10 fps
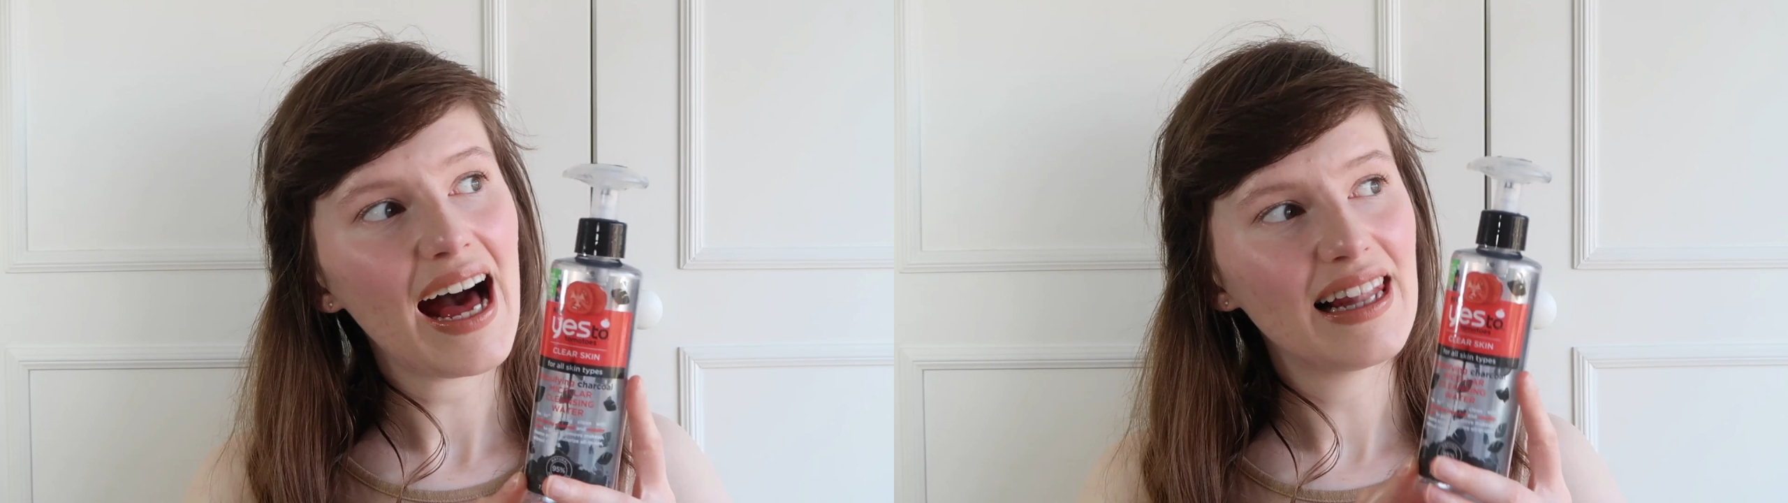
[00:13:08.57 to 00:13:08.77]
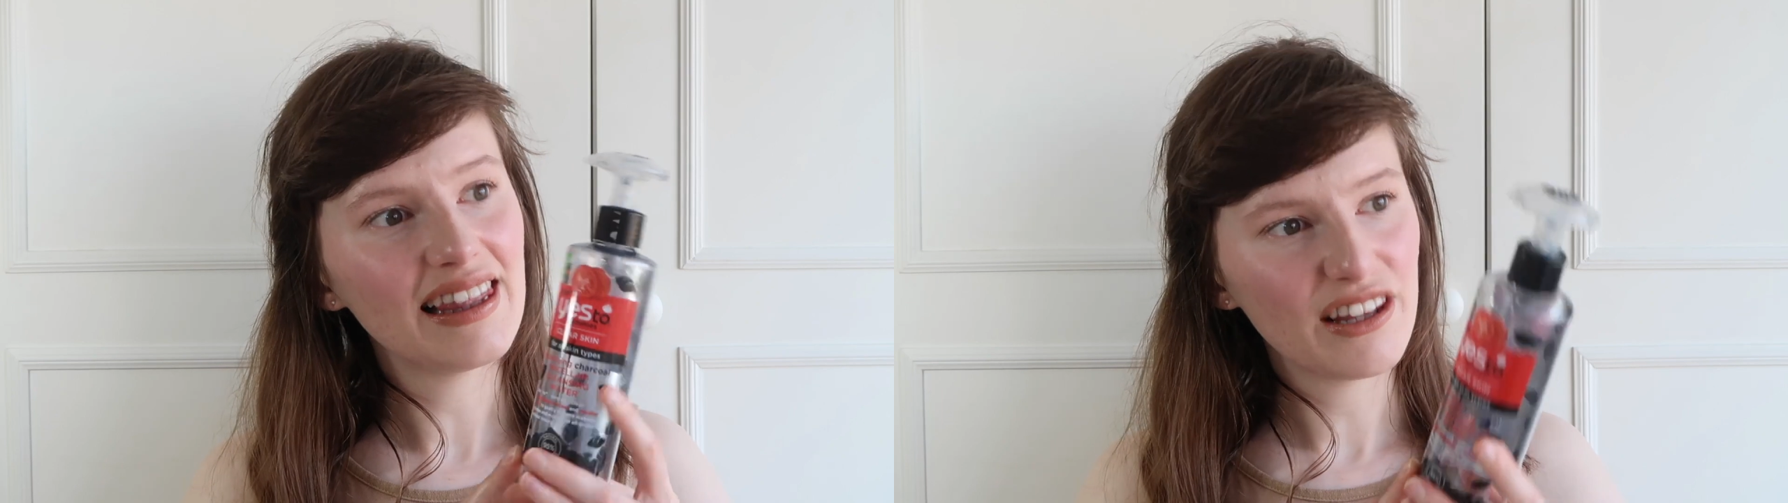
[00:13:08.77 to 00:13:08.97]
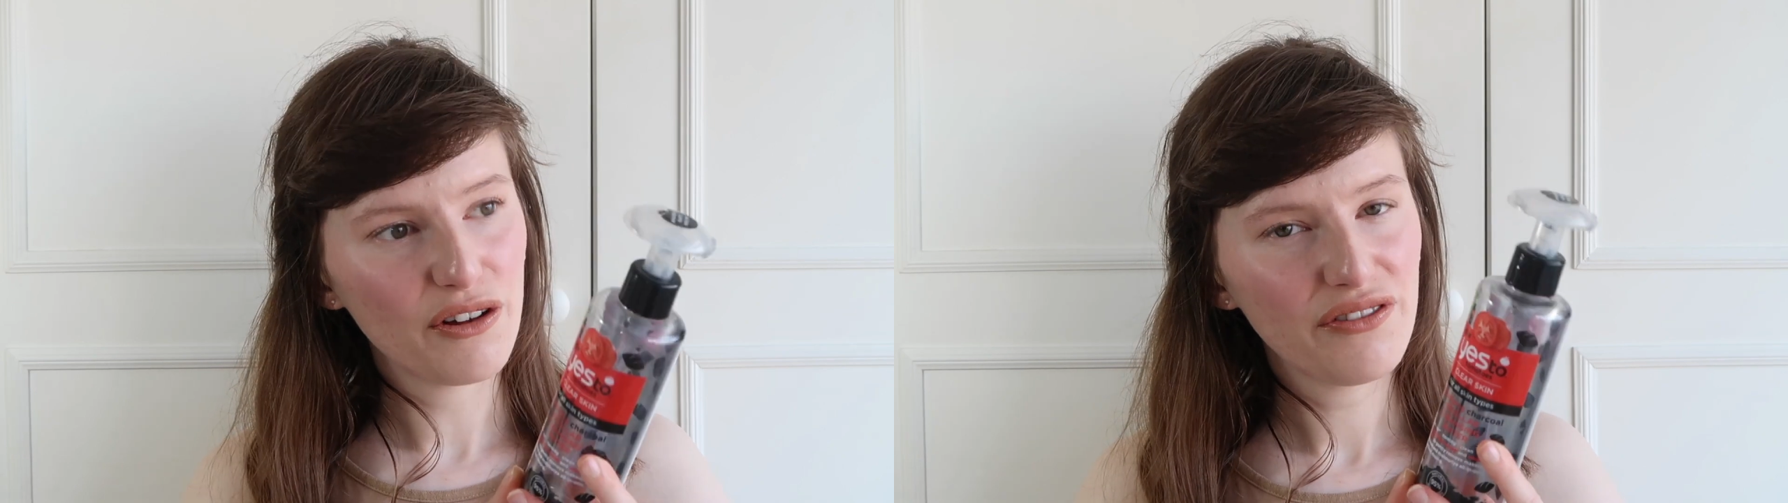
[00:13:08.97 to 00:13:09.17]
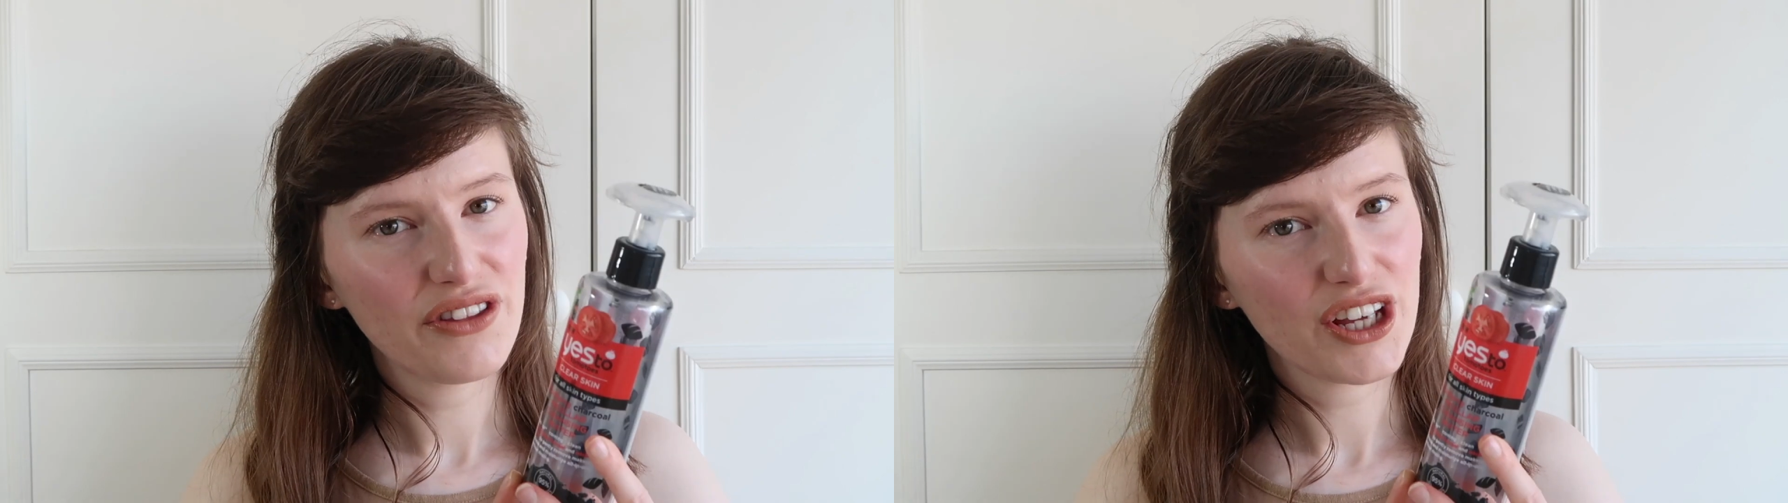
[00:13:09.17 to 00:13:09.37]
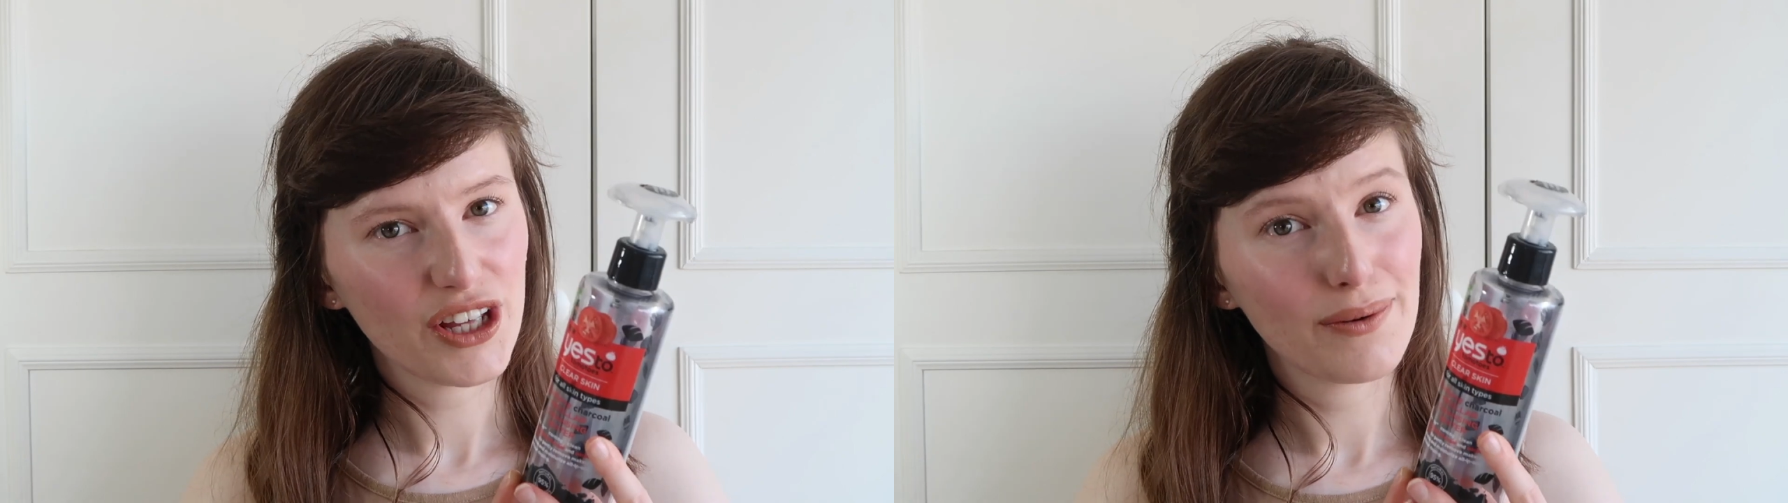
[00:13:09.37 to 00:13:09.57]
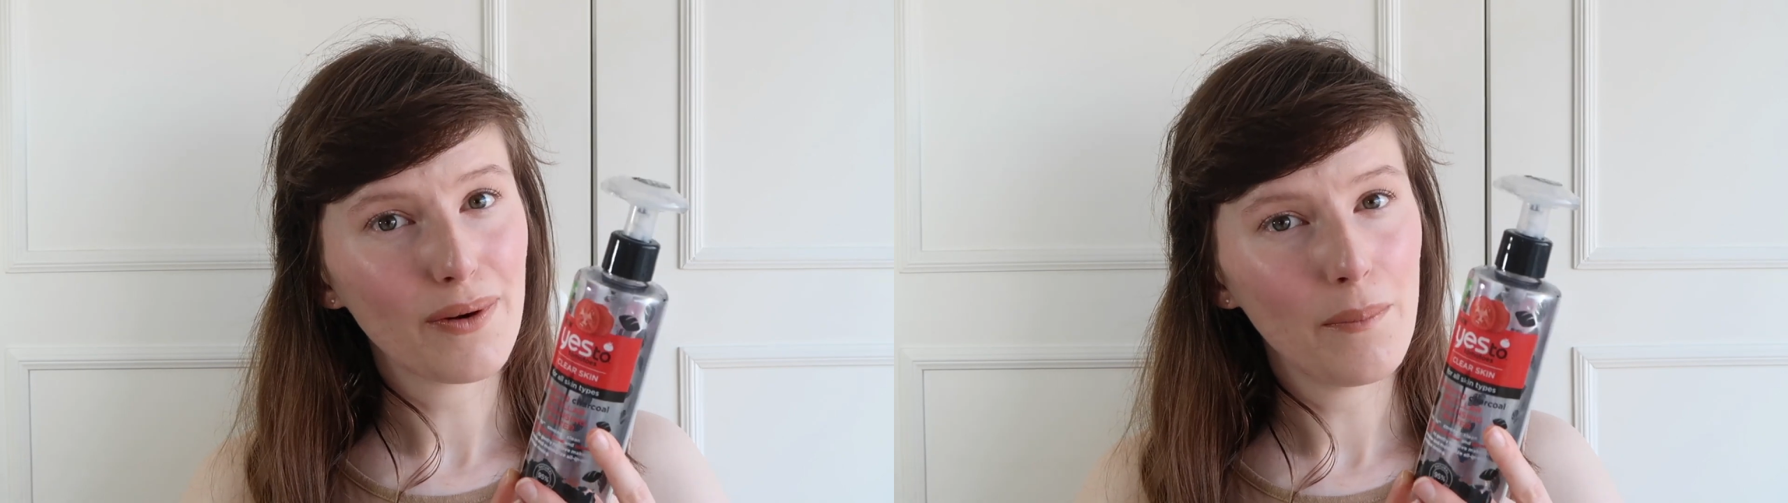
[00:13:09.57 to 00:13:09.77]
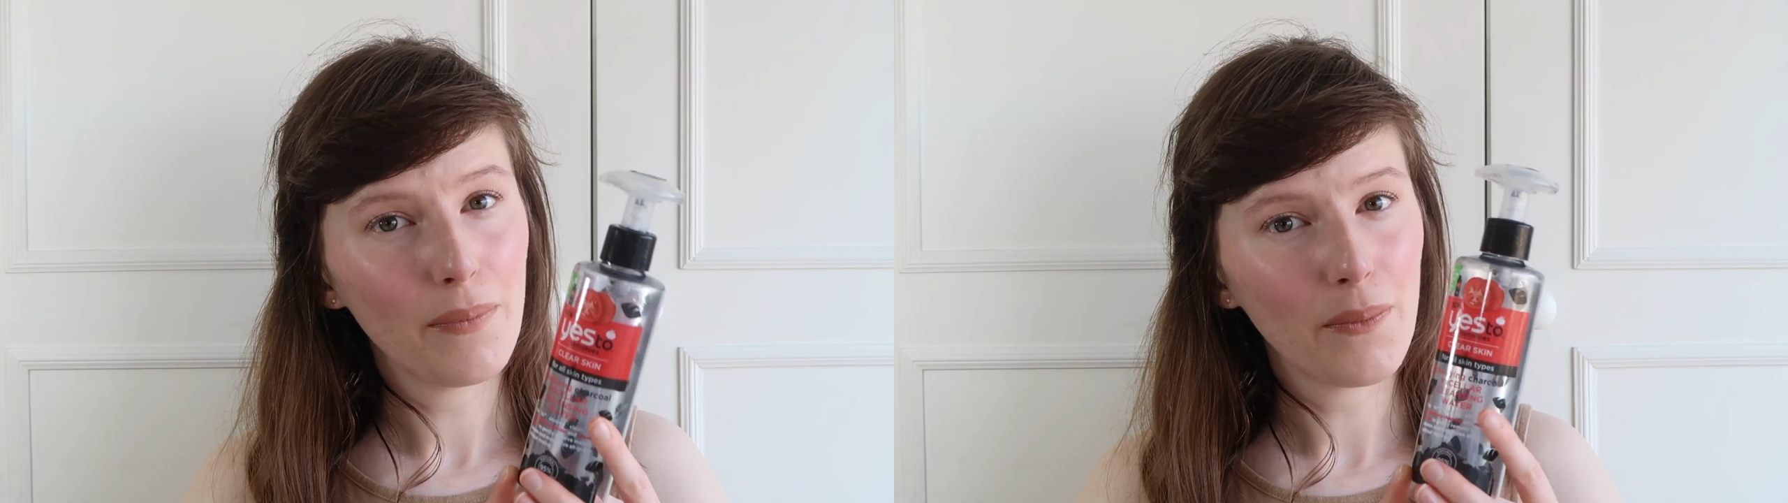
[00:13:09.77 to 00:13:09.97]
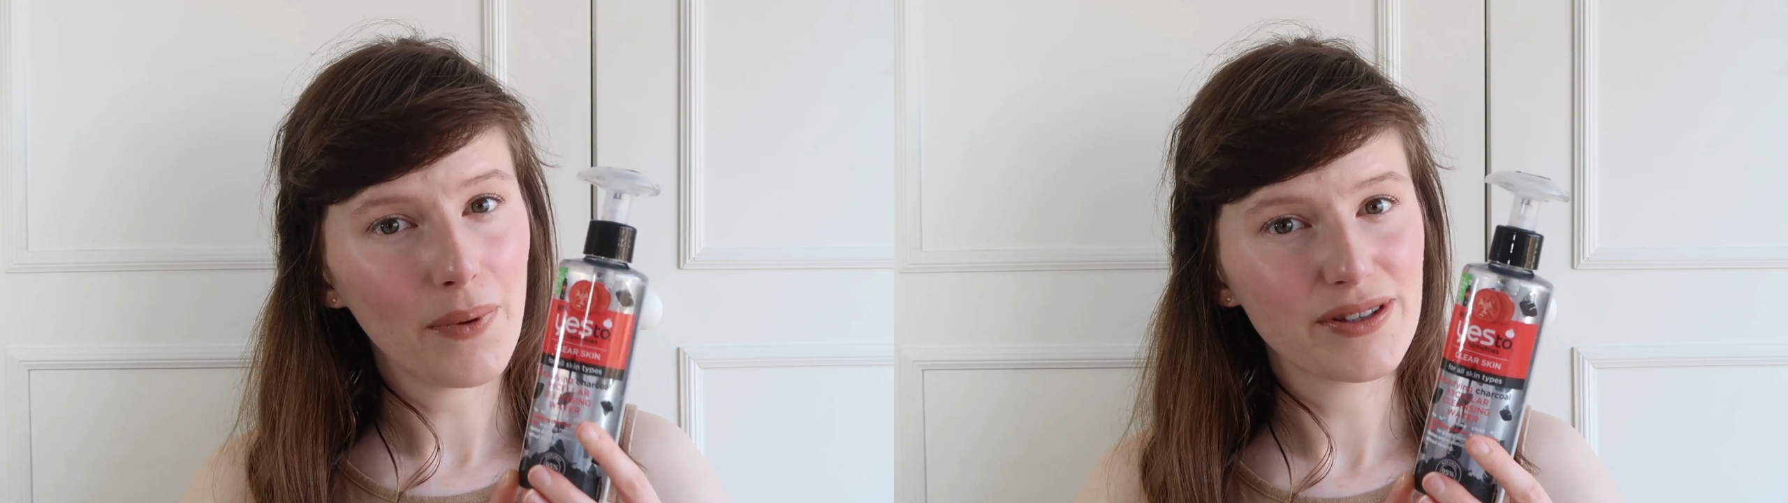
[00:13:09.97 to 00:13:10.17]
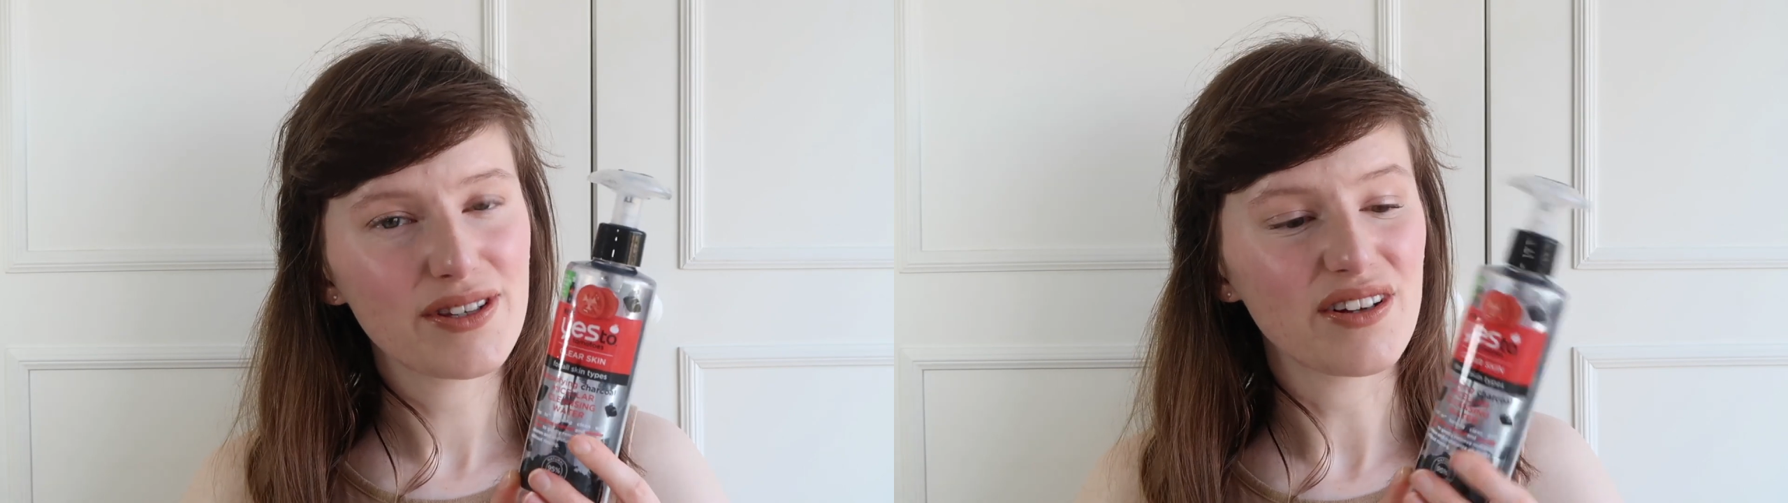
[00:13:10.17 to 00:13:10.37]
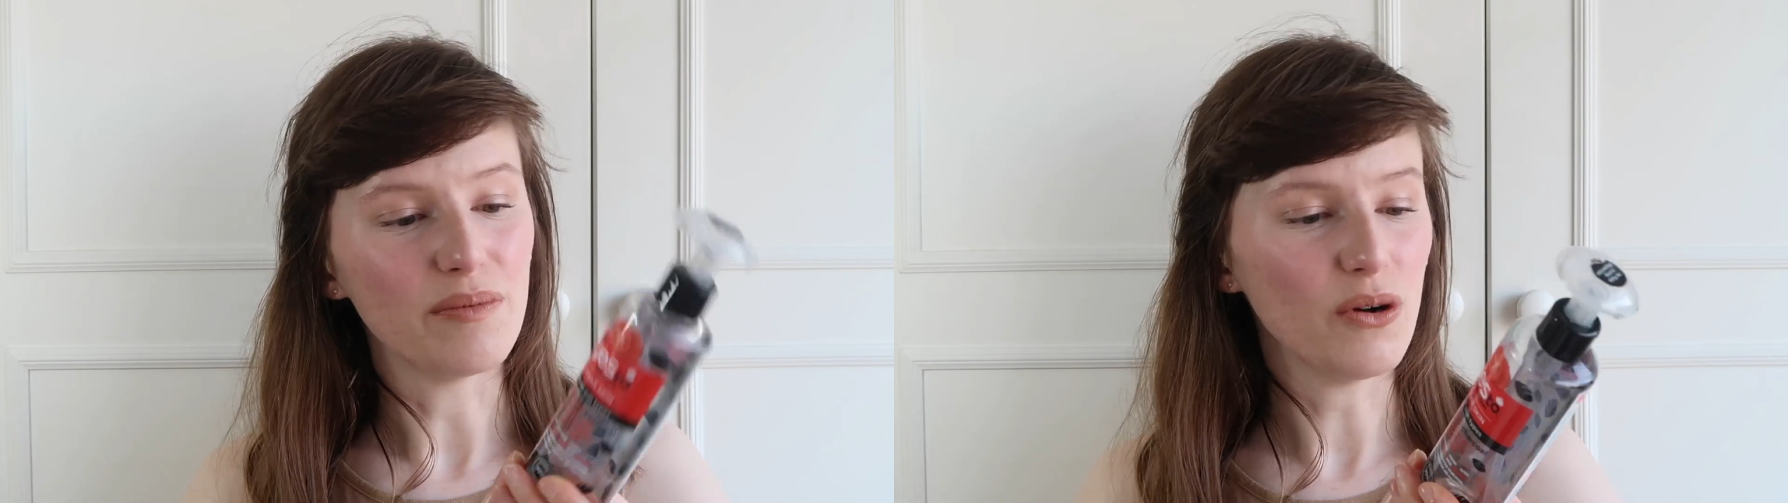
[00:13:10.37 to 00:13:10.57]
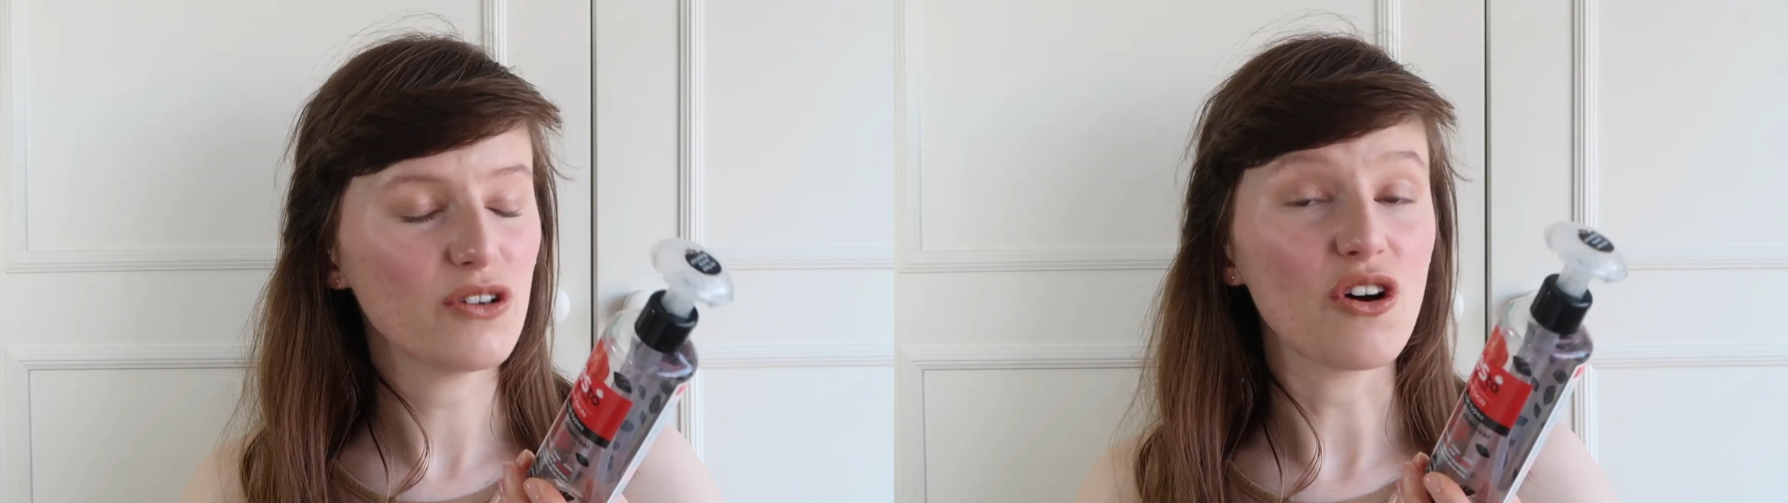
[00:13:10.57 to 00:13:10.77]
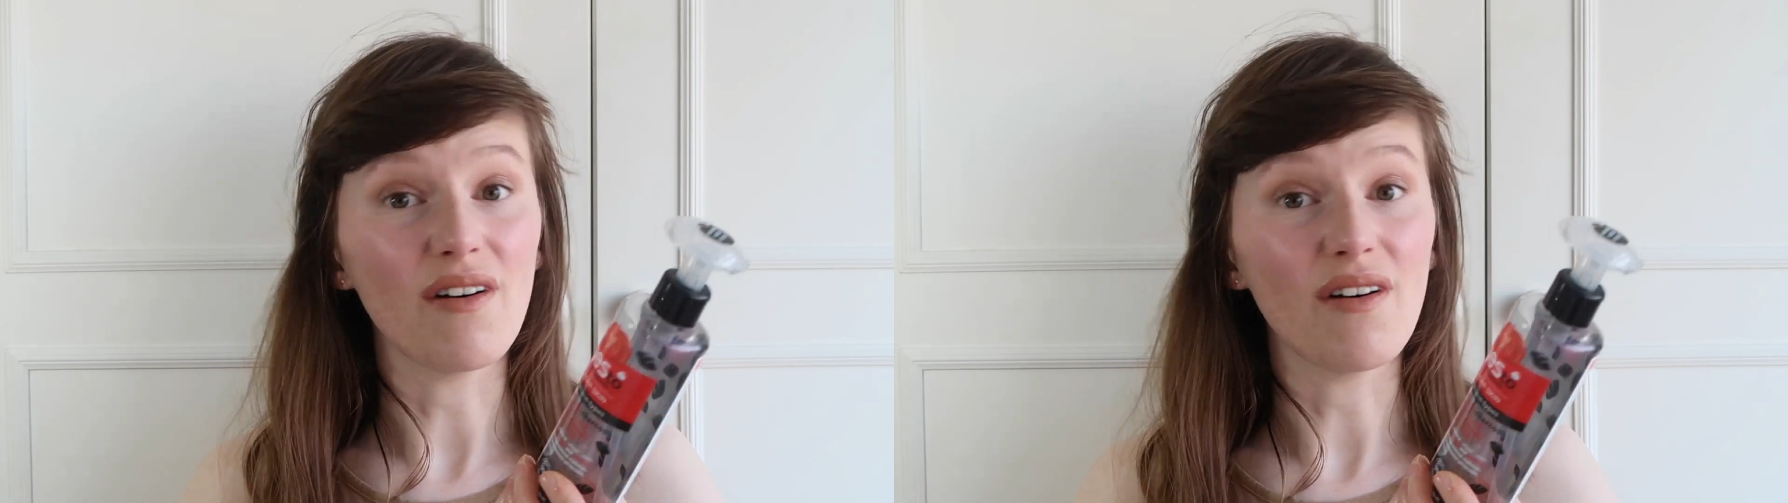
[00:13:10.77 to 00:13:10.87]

I love the cucumber one so much,